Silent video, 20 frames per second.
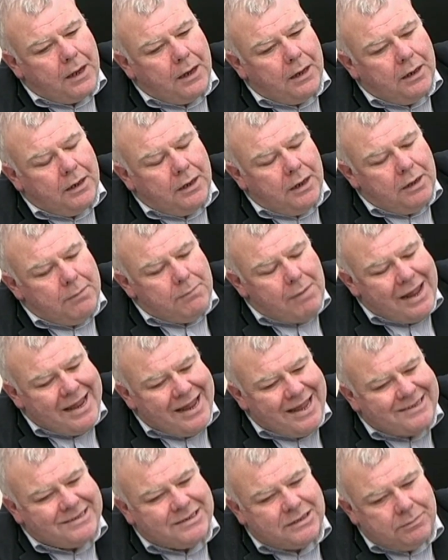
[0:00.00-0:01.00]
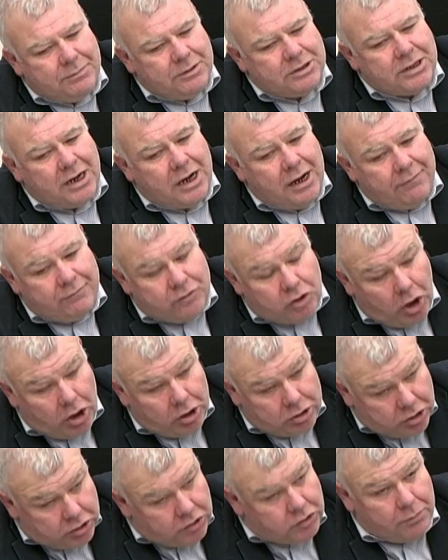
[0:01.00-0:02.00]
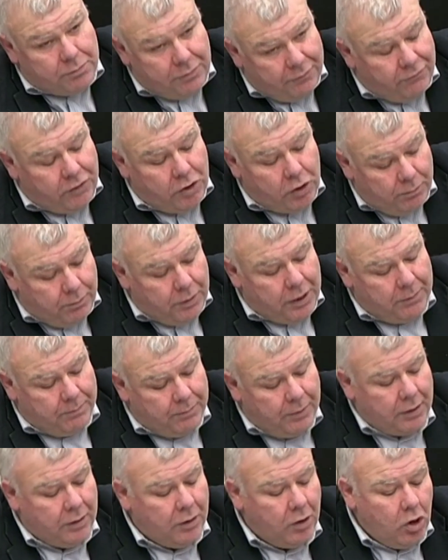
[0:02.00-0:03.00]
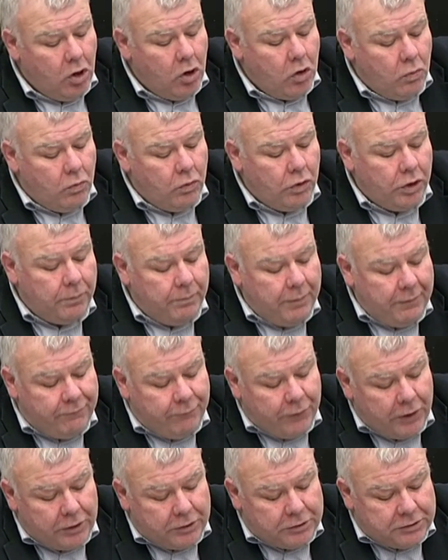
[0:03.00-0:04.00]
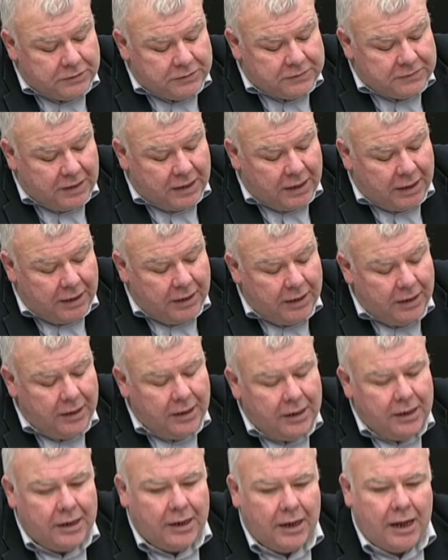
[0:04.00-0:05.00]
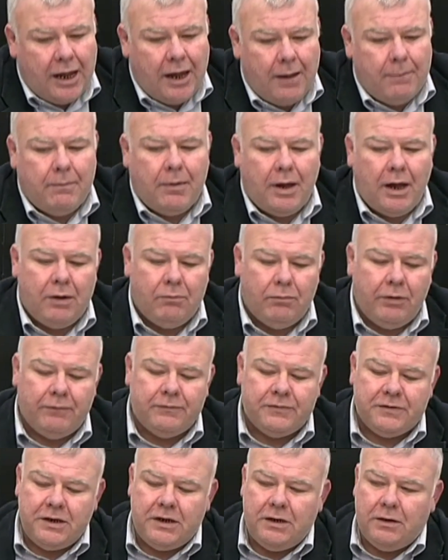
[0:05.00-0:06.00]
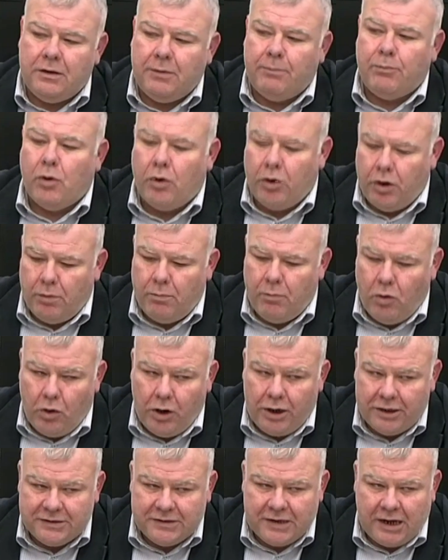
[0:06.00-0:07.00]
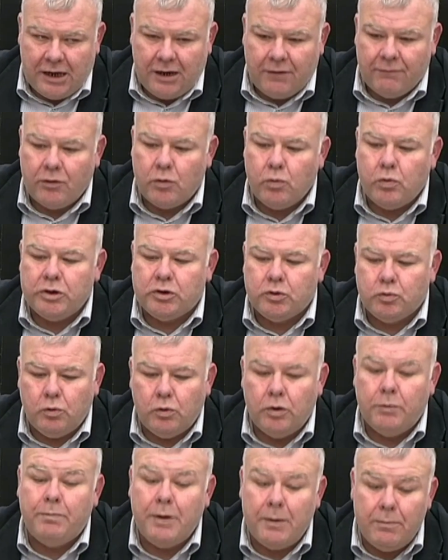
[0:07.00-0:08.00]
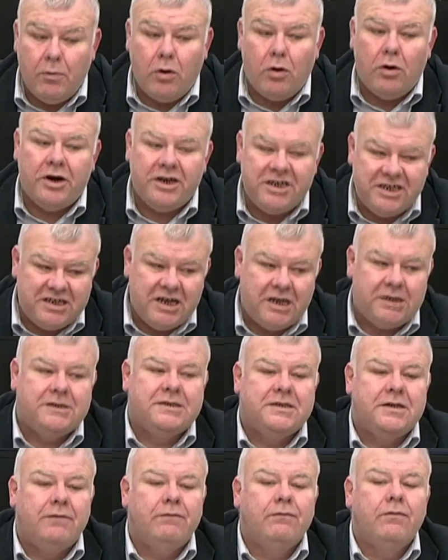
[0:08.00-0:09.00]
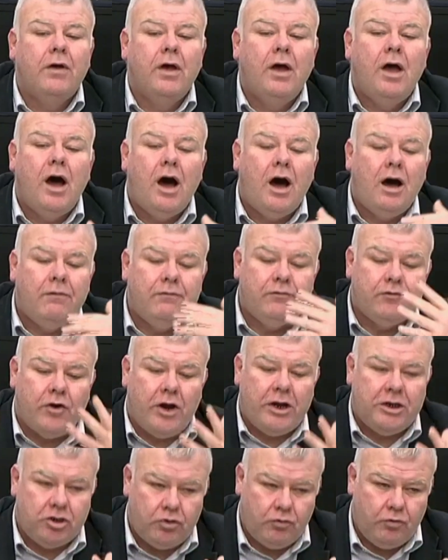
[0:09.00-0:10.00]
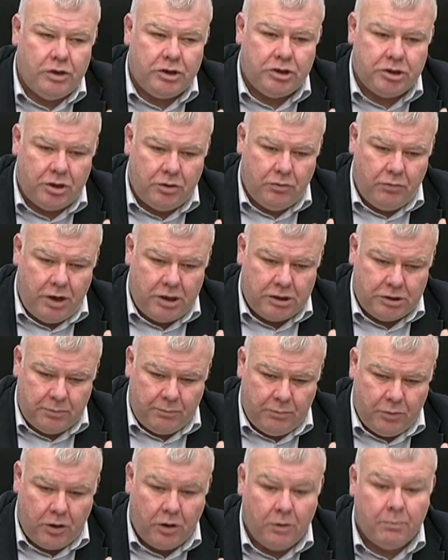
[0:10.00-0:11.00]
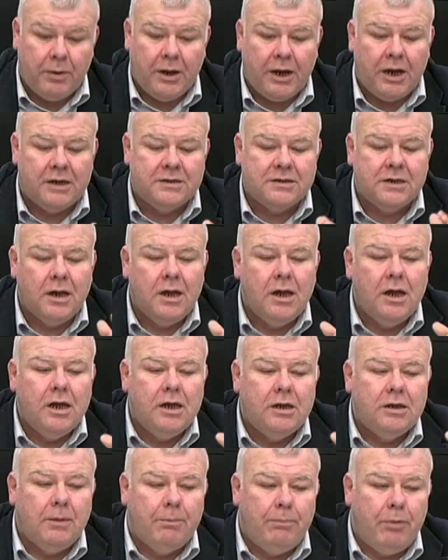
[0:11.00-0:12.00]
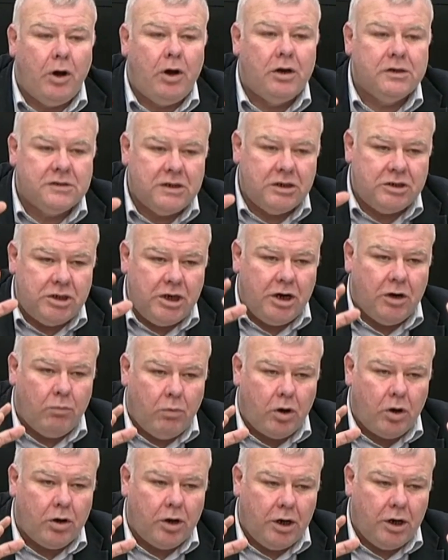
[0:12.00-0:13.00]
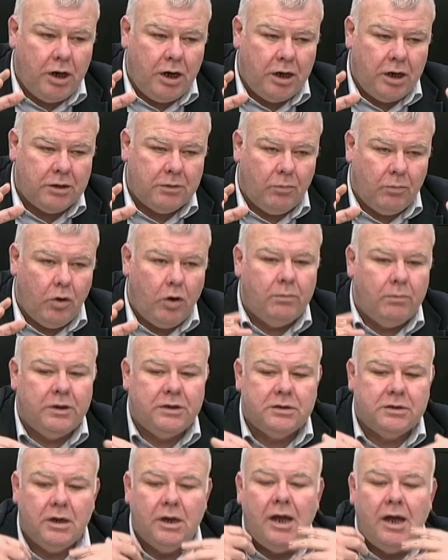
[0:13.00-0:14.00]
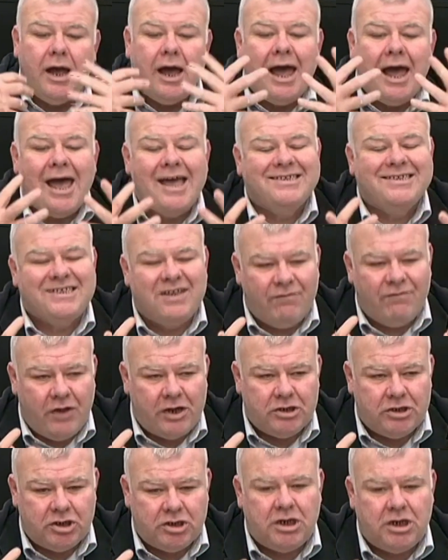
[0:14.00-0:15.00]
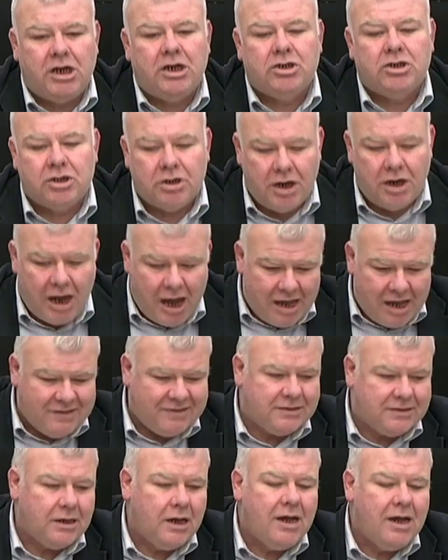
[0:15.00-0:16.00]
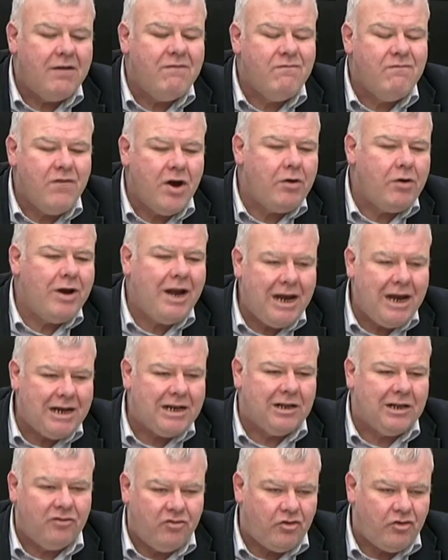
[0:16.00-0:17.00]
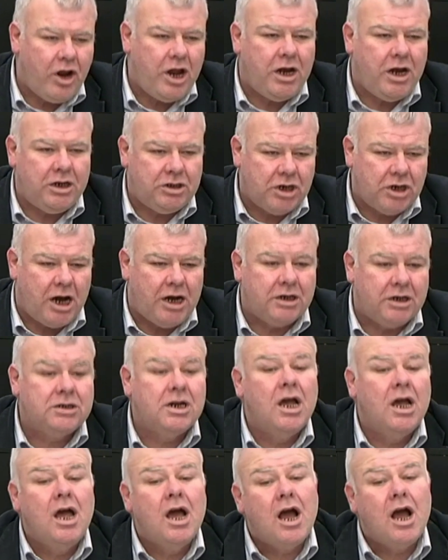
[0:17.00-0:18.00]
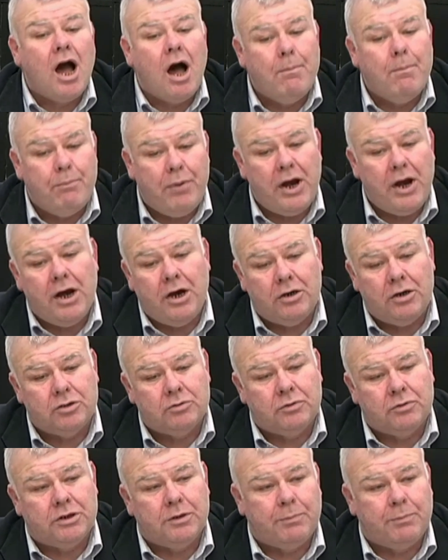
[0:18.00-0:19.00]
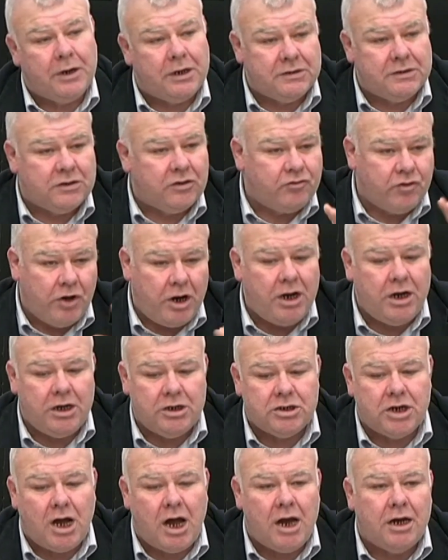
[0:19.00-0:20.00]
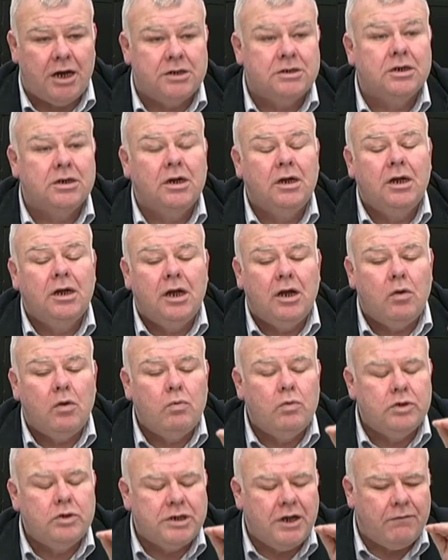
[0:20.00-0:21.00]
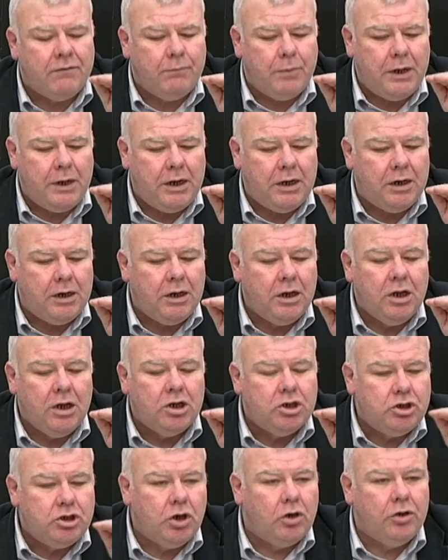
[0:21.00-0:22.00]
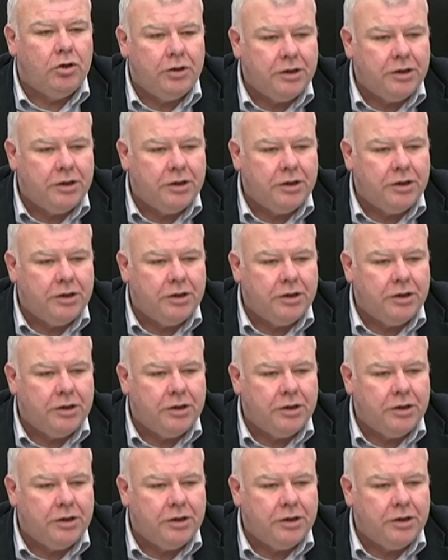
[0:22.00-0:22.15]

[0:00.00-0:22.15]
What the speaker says: in my estimate, and I've talked to some of your people, would it be fair to say, and we've seen the Bord na Móna side of it, which would be more intensive of trying to regenerate a bog, because the bogs that you are working in at the moment has the vegetation, has very little drainage on it compared with it, because the drainage on it would have been done the